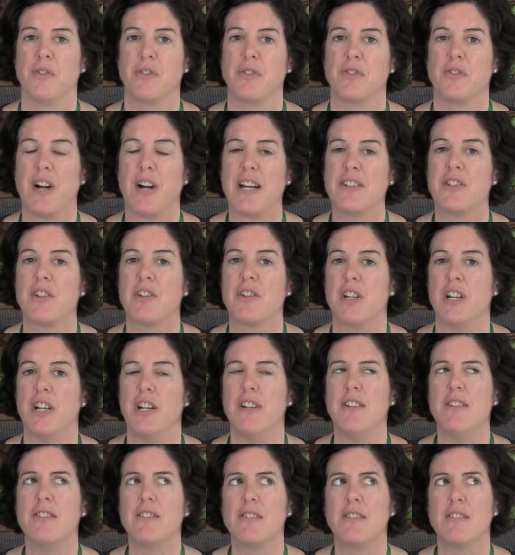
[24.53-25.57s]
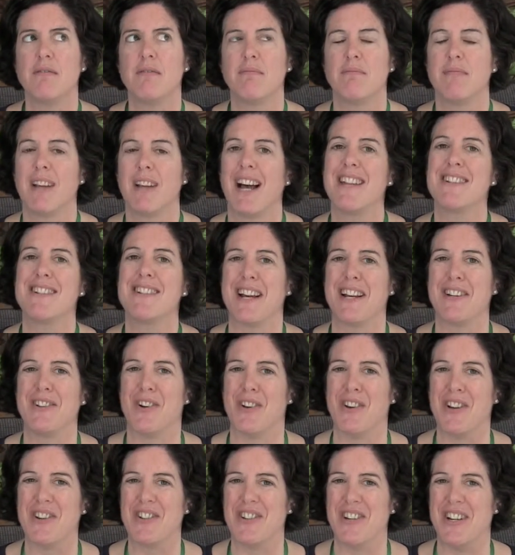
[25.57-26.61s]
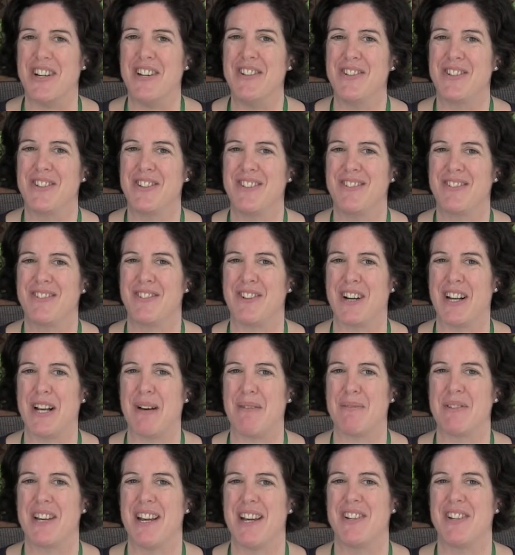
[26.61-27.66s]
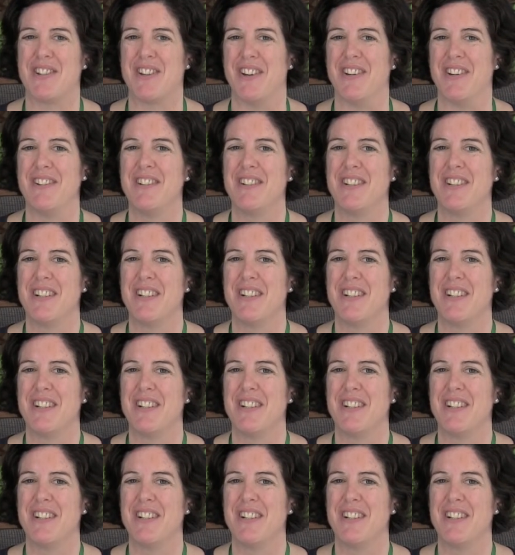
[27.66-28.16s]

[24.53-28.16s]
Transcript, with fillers: strategies and technologies for adaptation